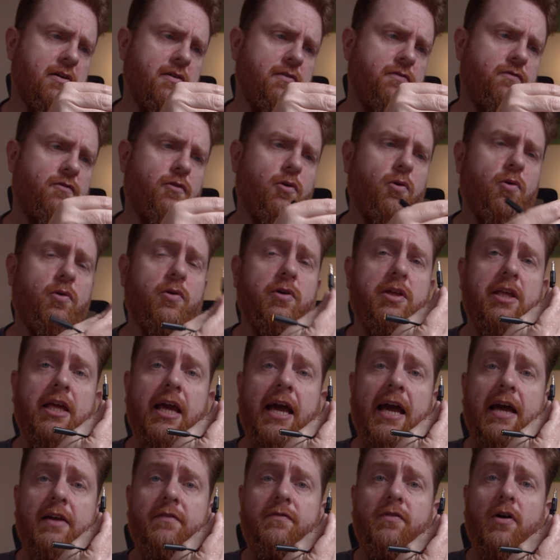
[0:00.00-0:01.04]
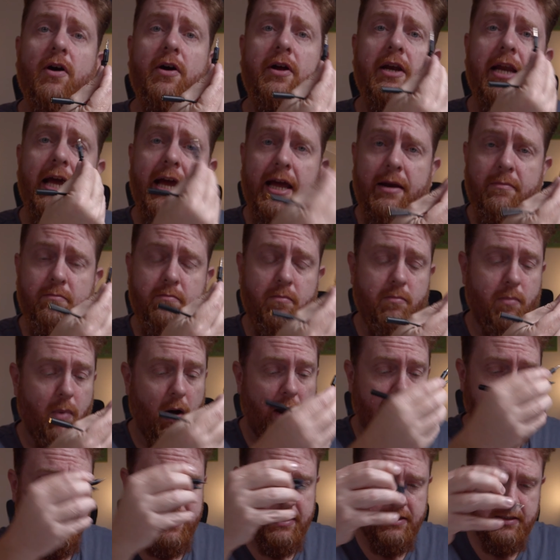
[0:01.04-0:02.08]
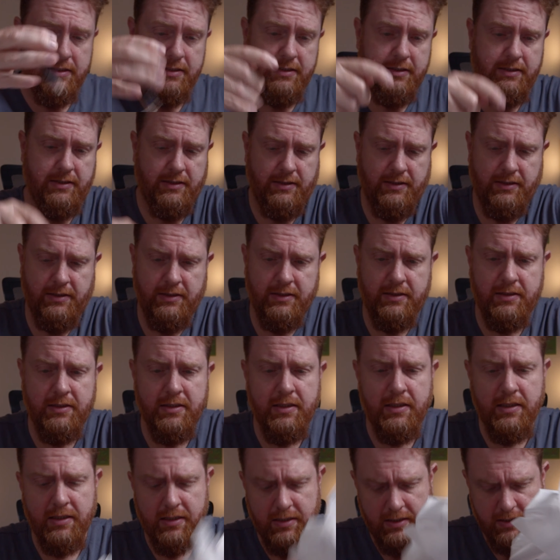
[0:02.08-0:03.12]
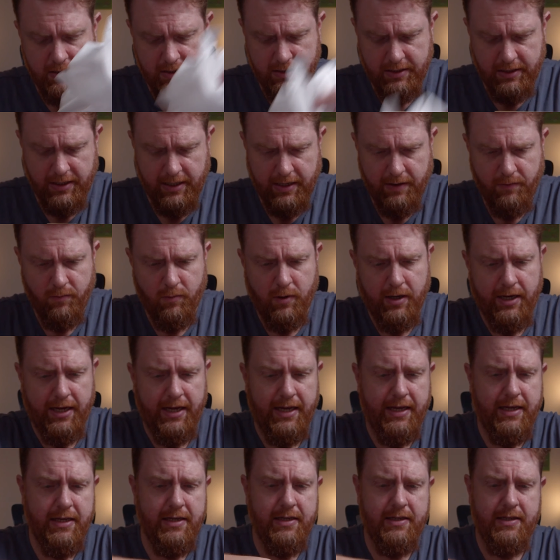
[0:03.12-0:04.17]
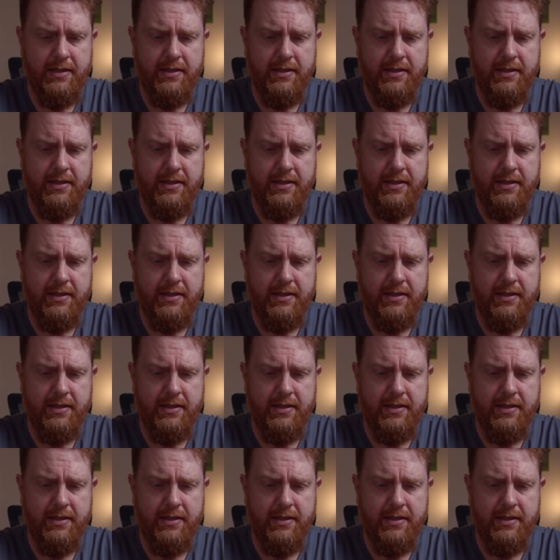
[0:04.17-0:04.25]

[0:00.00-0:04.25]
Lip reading: for your headphone and mic. So that way,